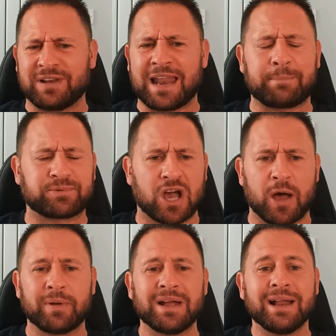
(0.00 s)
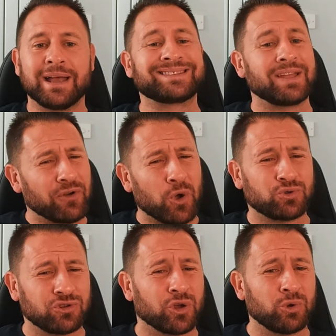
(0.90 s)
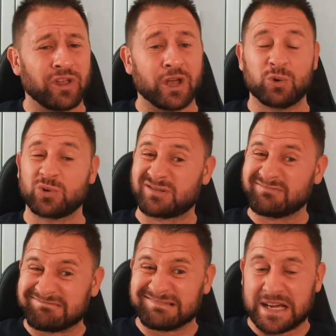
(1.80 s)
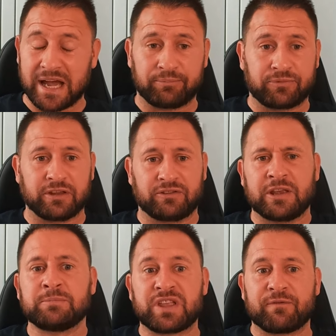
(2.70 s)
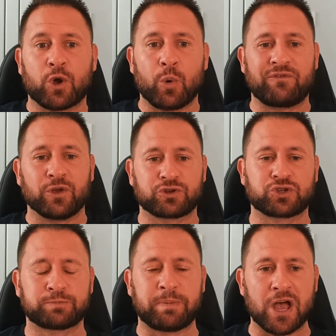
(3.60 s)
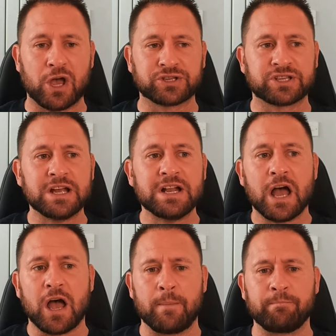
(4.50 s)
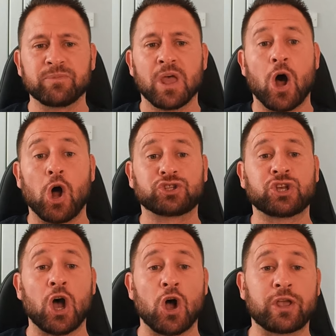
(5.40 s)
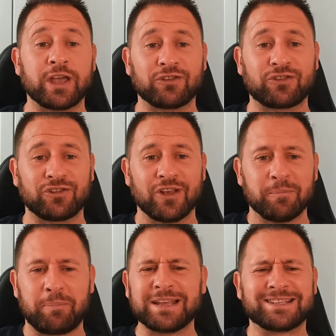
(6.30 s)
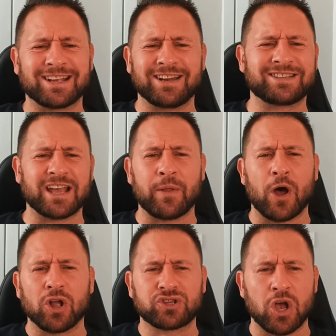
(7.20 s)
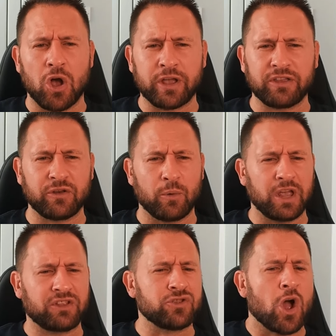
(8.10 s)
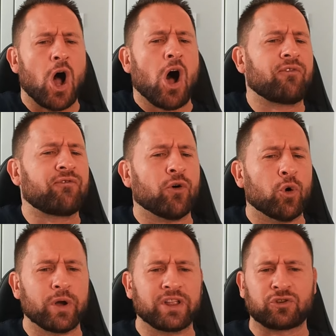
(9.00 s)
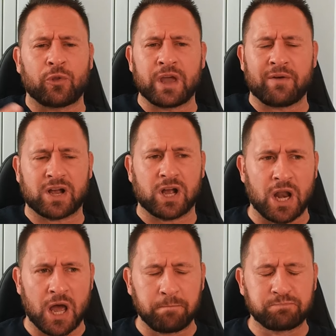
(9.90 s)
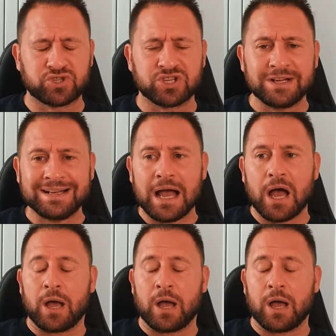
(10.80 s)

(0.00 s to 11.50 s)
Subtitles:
have lapped up. It's difficult to do deals. Yeah, it seems difficult if you're Spurs. Our targets, basically saying that our targets, it's not our fault, it's on the other clubs.